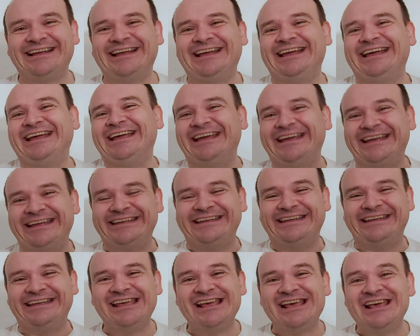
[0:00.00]

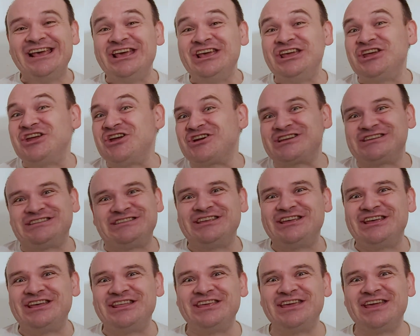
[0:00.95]
here's
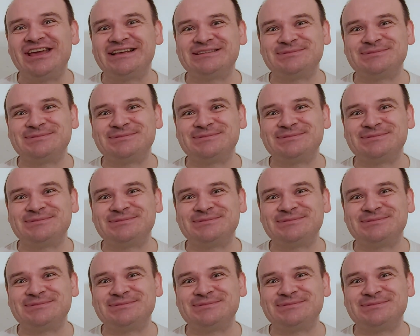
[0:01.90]
the